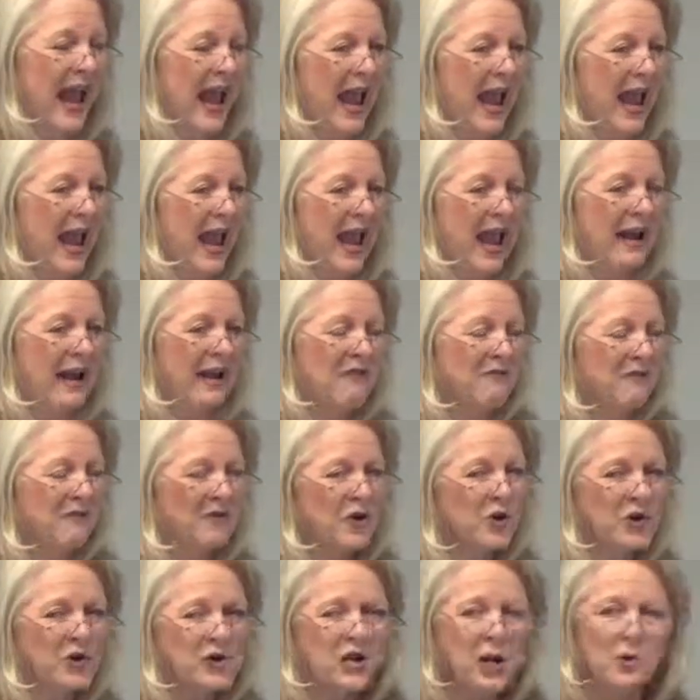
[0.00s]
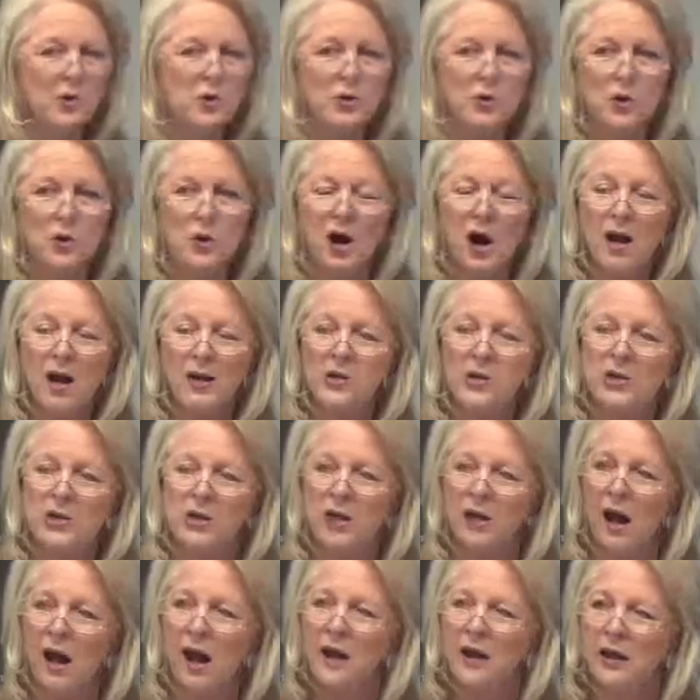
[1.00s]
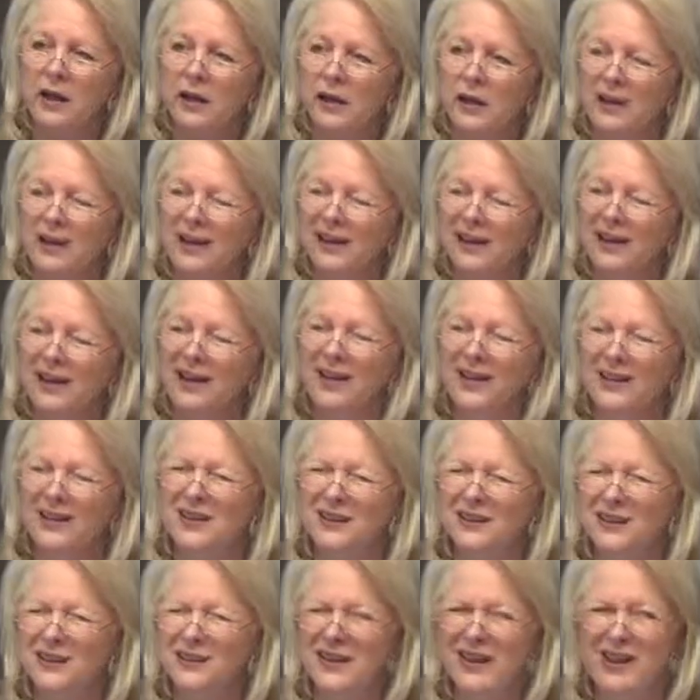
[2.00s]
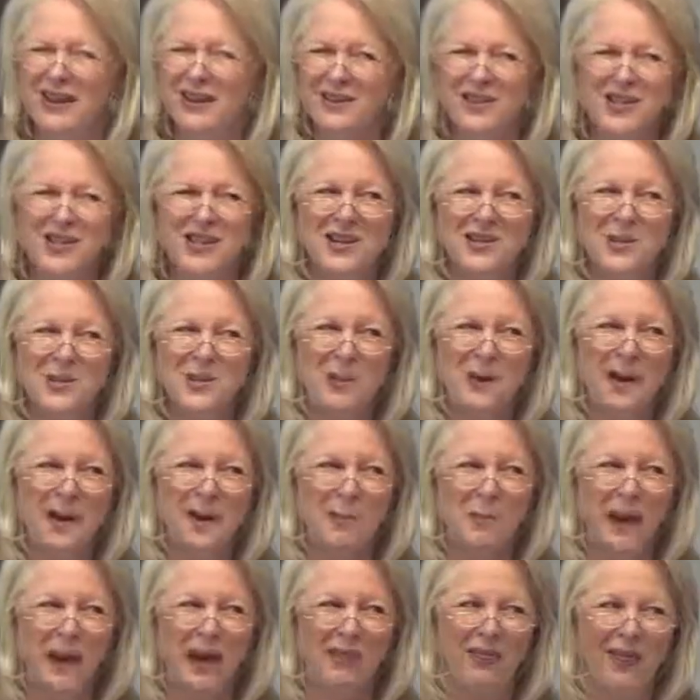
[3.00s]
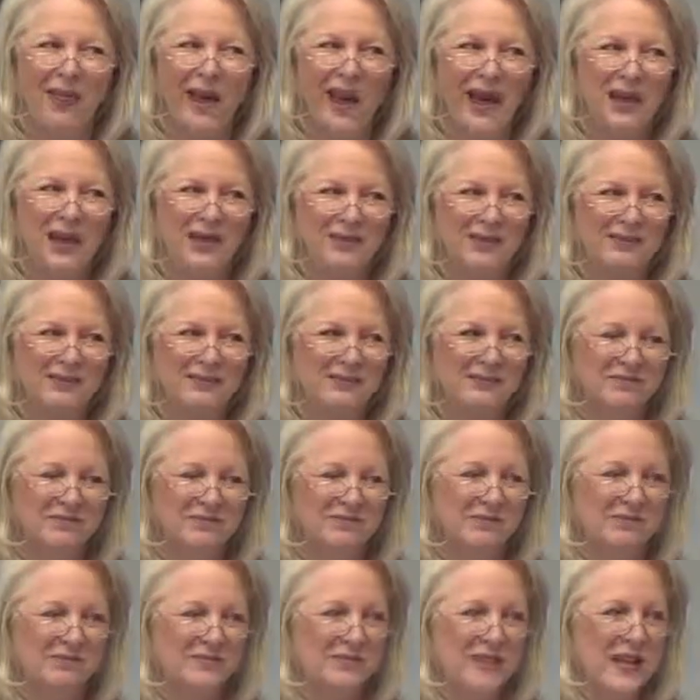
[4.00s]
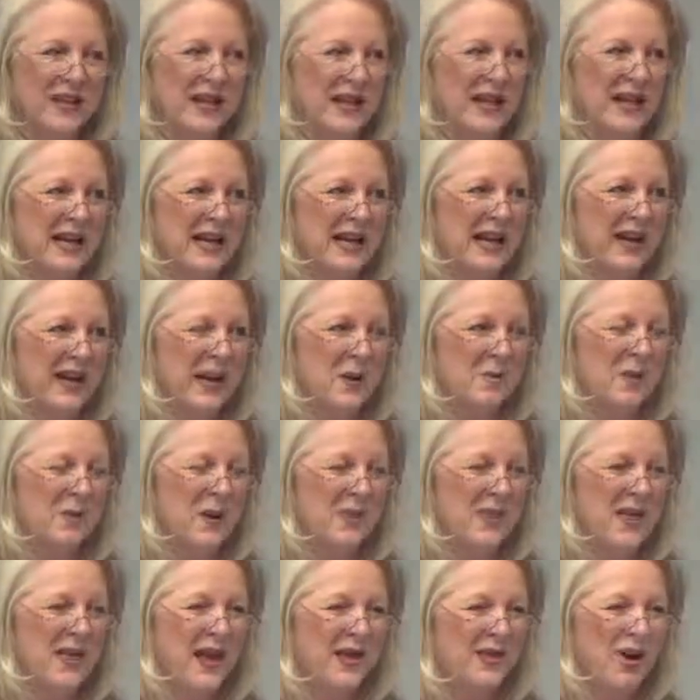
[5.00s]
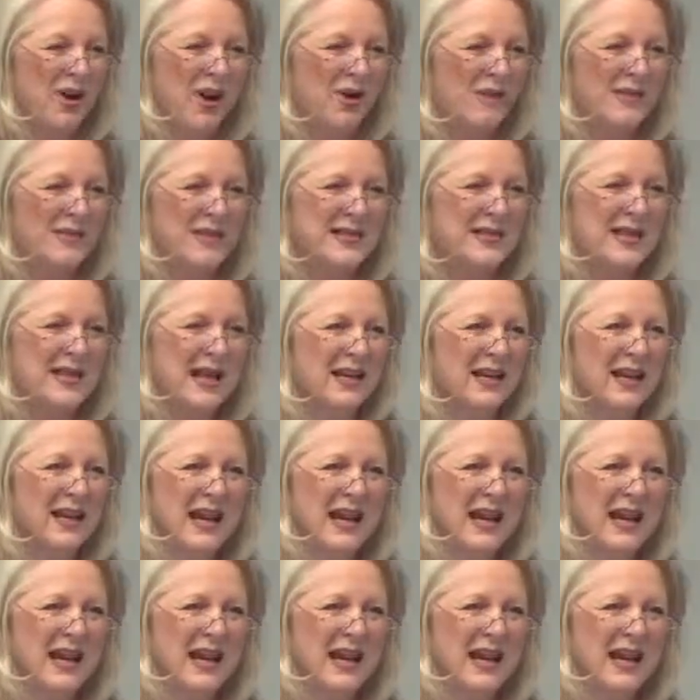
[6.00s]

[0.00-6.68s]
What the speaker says: And at first I was crushed, like, oh yeah, she's right about that. But then all of a sudden I